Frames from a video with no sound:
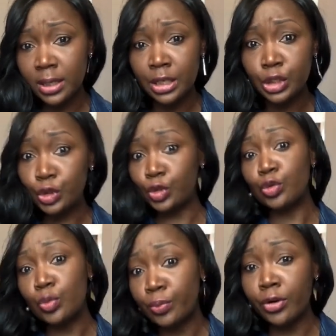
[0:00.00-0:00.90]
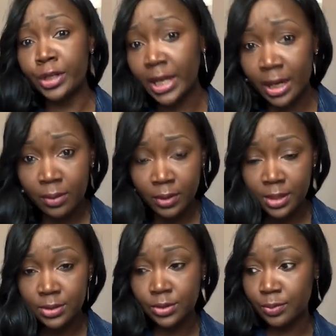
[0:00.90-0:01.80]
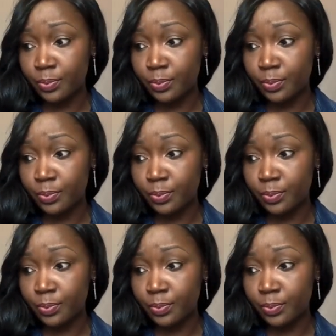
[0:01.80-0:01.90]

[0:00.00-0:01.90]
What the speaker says: in two broad areas,